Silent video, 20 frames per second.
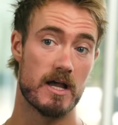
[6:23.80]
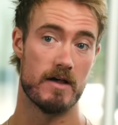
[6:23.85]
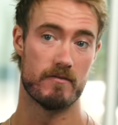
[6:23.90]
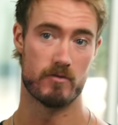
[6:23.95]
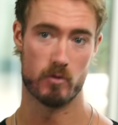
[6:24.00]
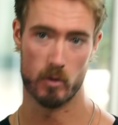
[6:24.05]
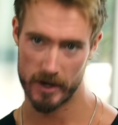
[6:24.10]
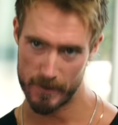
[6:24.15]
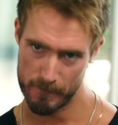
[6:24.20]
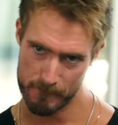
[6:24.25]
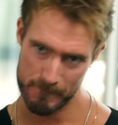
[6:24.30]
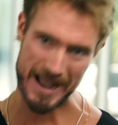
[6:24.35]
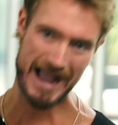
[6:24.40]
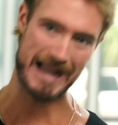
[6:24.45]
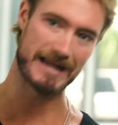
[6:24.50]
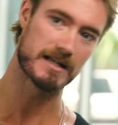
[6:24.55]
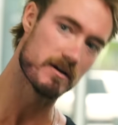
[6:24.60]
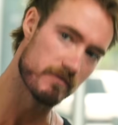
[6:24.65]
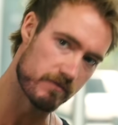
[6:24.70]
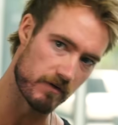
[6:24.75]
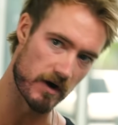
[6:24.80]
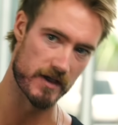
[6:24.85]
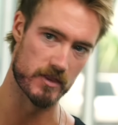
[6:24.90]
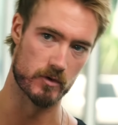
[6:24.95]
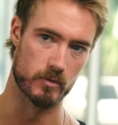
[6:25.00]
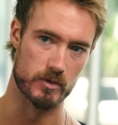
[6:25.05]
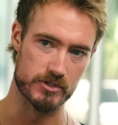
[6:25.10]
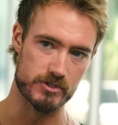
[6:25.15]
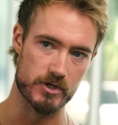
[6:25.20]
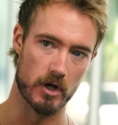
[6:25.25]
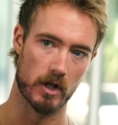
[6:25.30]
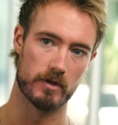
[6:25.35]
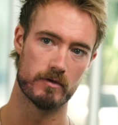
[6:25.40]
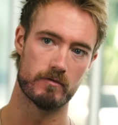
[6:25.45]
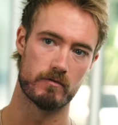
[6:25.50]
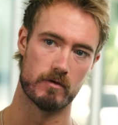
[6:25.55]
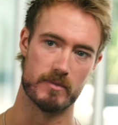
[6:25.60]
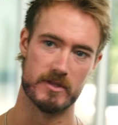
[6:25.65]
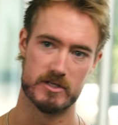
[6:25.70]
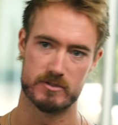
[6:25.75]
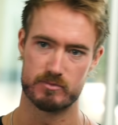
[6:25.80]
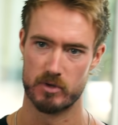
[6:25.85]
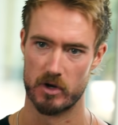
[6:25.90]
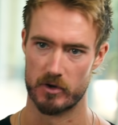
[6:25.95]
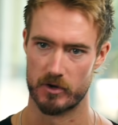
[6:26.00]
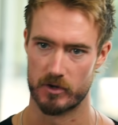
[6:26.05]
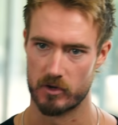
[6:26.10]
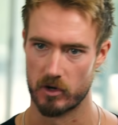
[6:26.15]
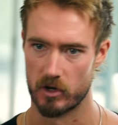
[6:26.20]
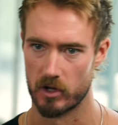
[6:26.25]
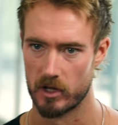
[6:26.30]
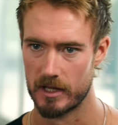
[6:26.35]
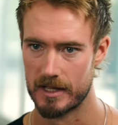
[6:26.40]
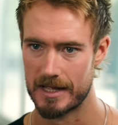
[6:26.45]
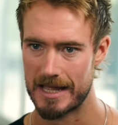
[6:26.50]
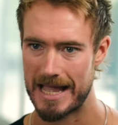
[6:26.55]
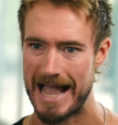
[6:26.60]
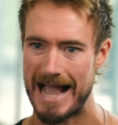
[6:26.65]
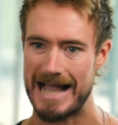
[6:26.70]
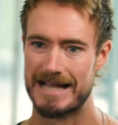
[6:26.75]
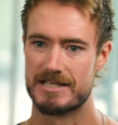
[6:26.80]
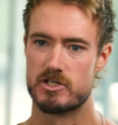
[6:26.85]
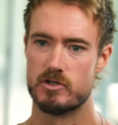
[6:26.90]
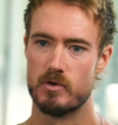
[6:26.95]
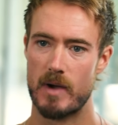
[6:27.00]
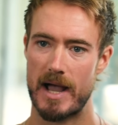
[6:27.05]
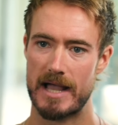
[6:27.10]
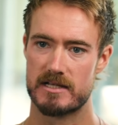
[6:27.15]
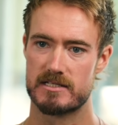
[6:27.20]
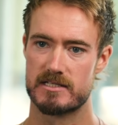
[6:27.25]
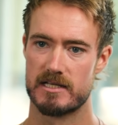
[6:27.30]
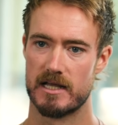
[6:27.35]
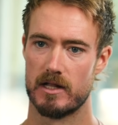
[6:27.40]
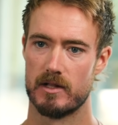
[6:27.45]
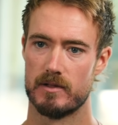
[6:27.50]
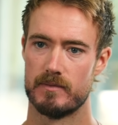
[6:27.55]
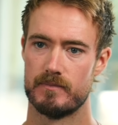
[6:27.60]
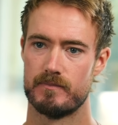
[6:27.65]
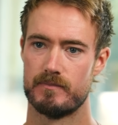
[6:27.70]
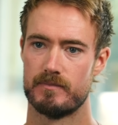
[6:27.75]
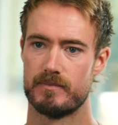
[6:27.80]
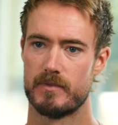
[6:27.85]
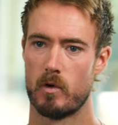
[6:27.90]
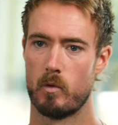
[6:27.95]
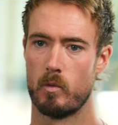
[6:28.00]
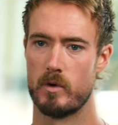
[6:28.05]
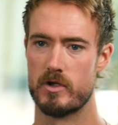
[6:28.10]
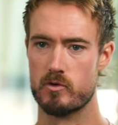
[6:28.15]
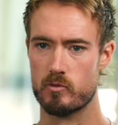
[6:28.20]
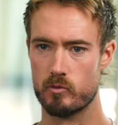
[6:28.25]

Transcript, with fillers: if you want to magnify the result from this protocol as you exhale, where you